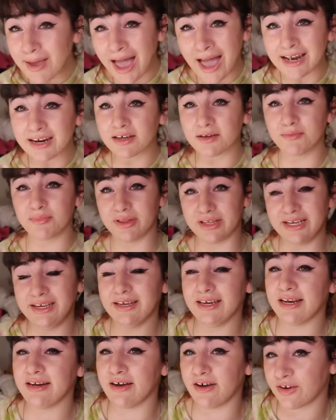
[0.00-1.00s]
at a
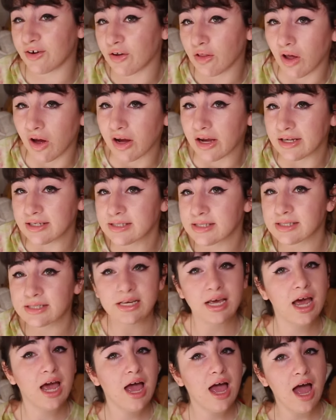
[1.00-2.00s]
complete and utter
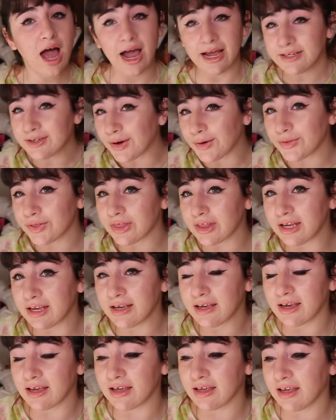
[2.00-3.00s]
loss. I don't
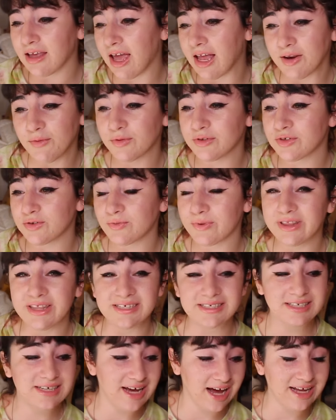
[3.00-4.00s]
think anyone should read
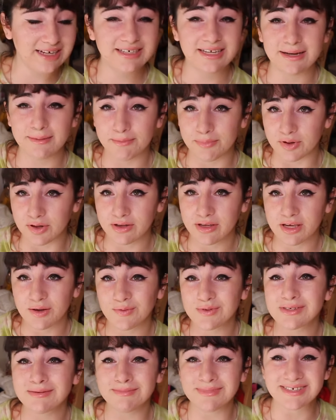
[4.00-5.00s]
this goddamn book. It
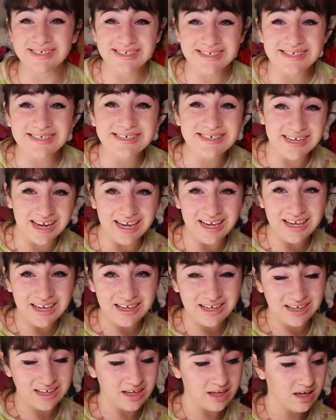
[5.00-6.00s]
was a
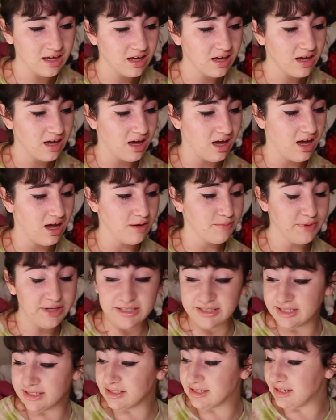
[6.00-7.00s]
mistake.
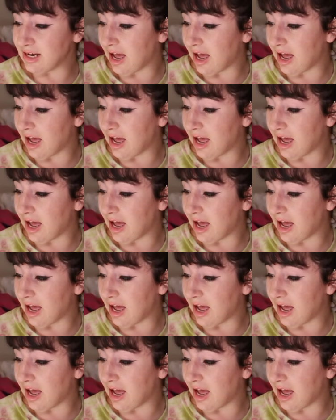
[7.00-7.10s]
It does